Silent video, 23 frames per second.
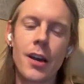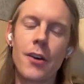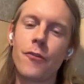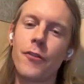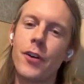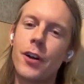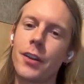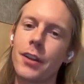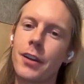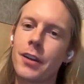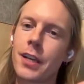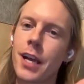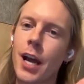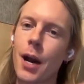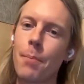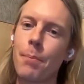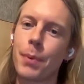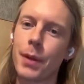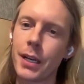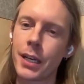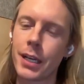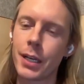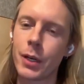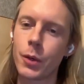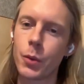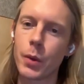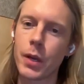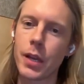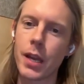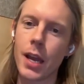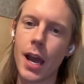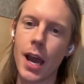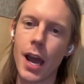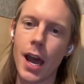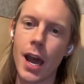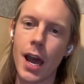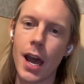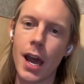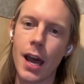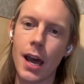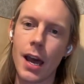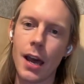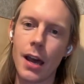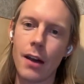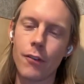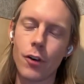founded the company, we
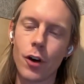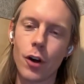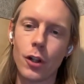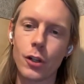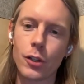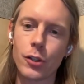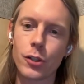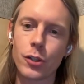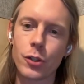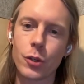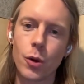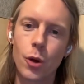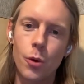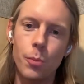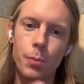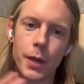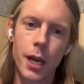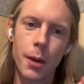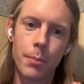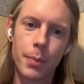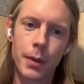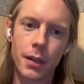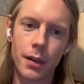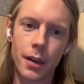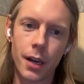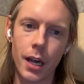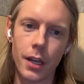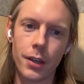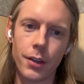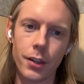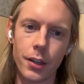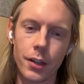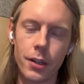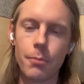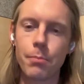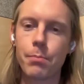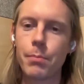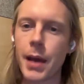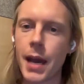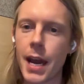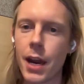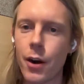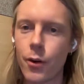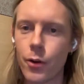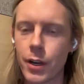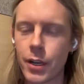have also opened up in London,
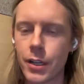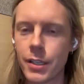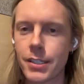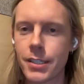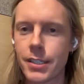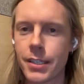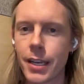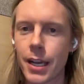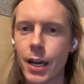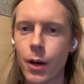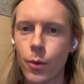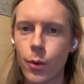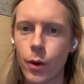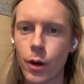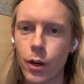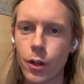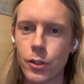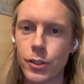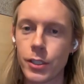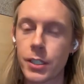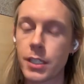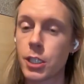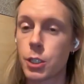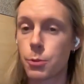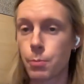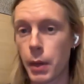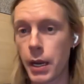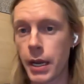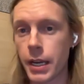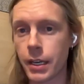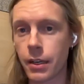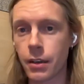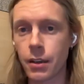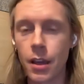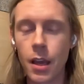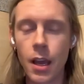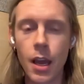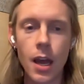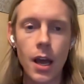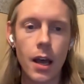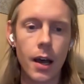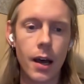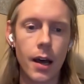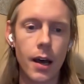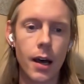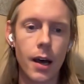Paris, and now we're also in Spain.
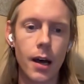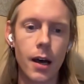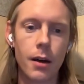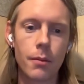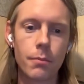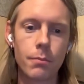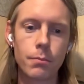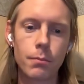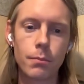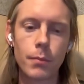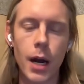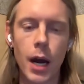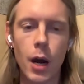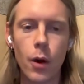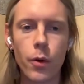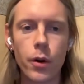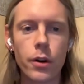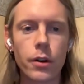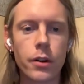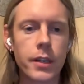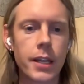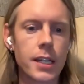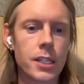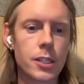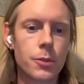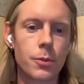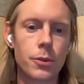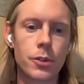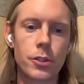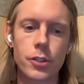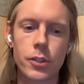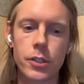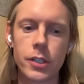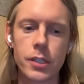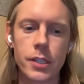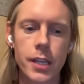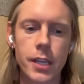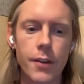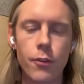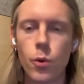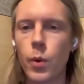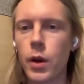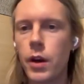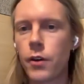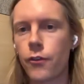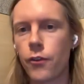Our customers is
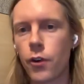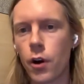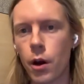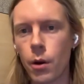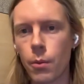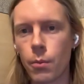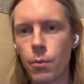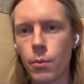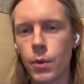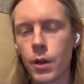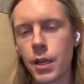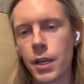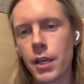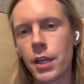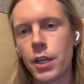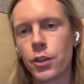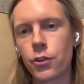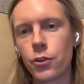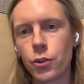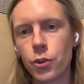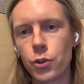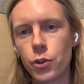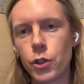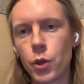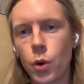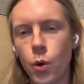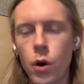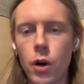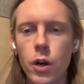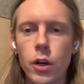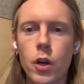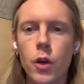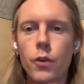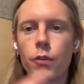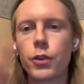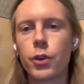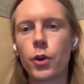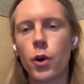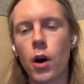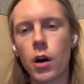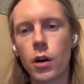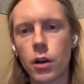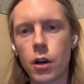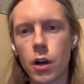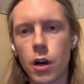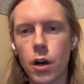everywhere from New York over to
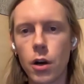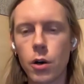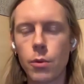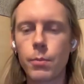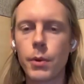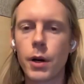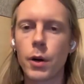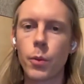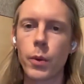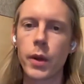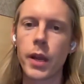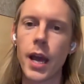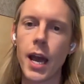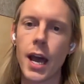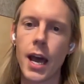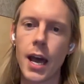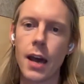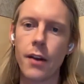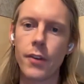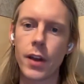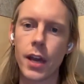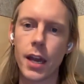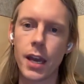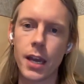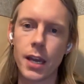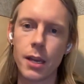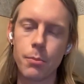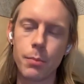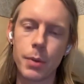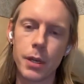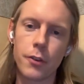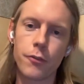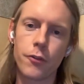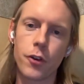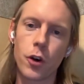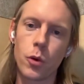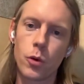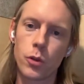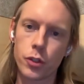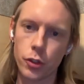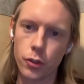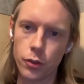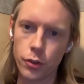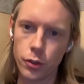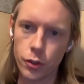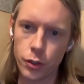Hong Kong, but we have a big focus
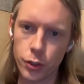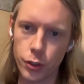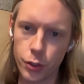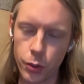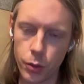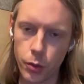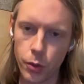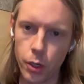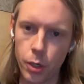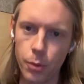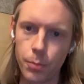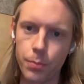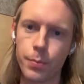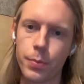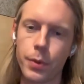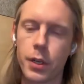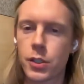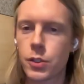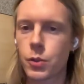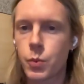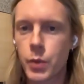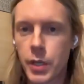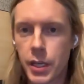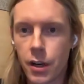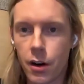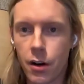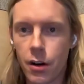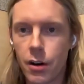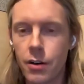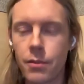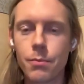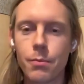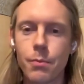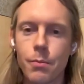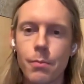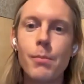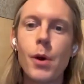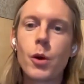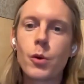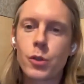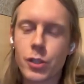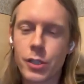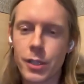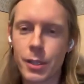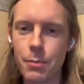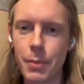on Europe because we are
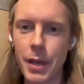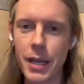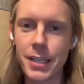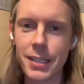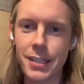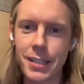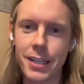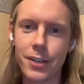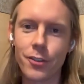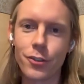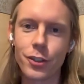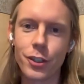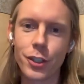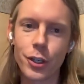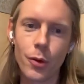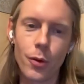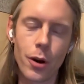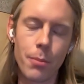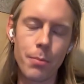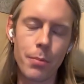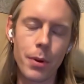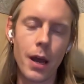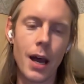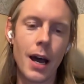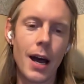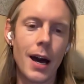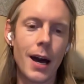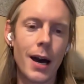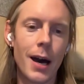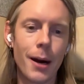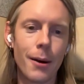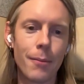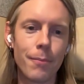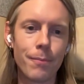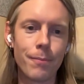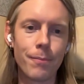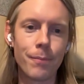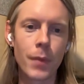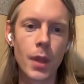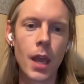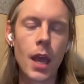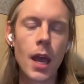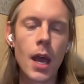mostly based here in Europe. And